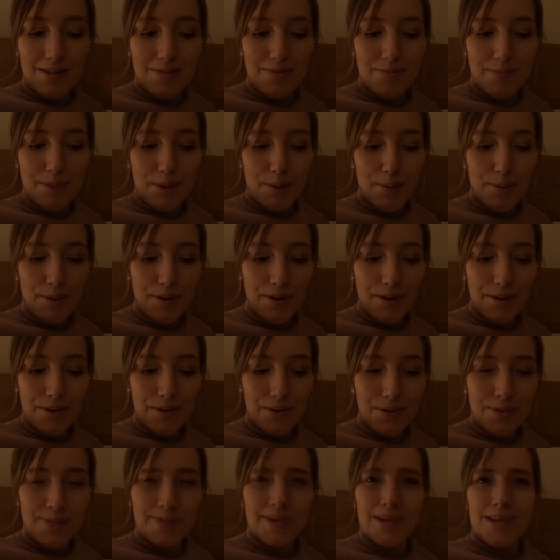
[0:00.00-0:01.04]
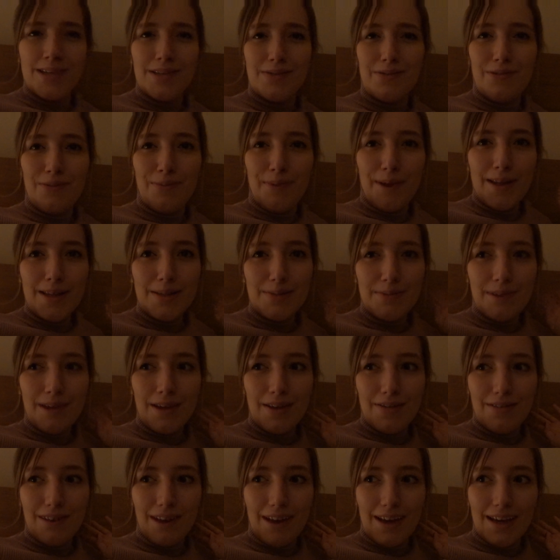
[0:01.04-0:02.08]
Bilbo almost reminds me
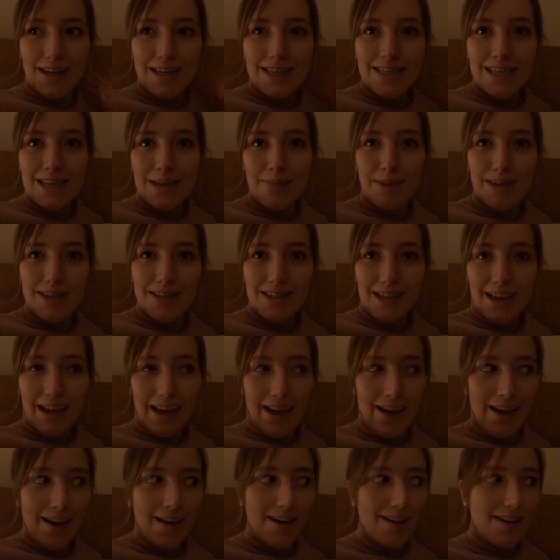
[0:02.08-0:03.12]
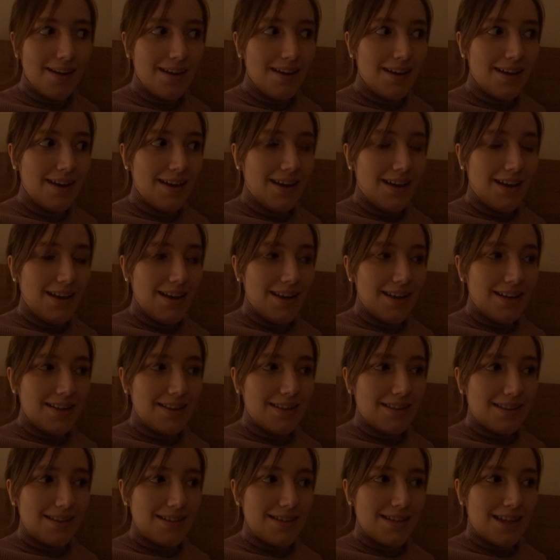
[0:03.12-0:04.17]
of like a timid cat
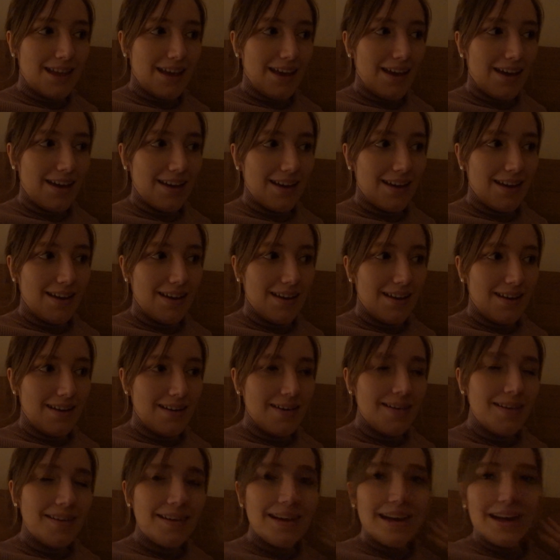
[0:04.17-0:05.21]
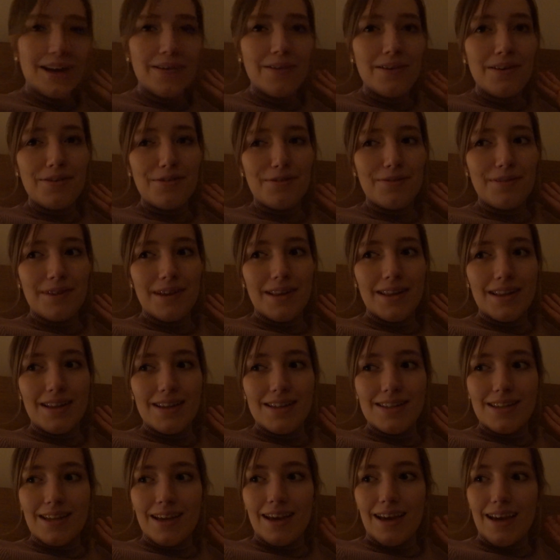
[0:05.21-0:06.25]
that's like, no, get away from me, and then
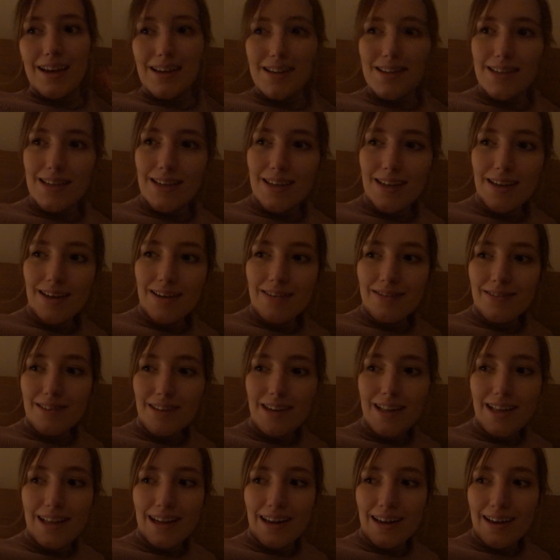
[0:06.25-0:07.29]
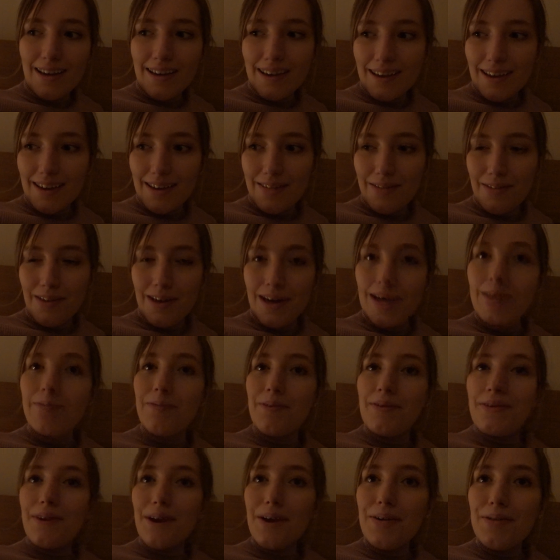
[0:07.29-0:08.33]
it's like, actually I really like it when
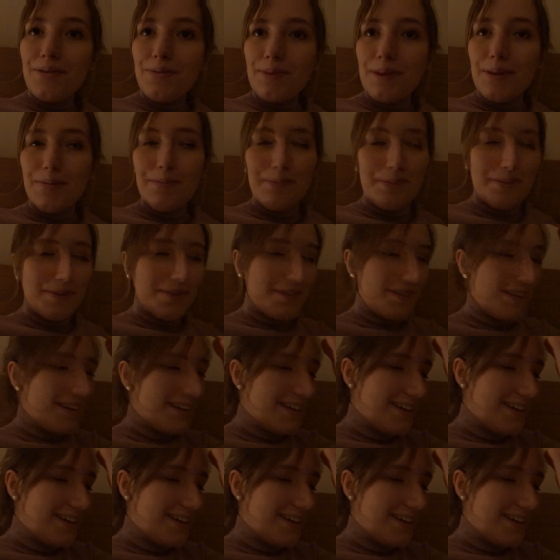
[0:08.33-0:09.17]
I'm around people.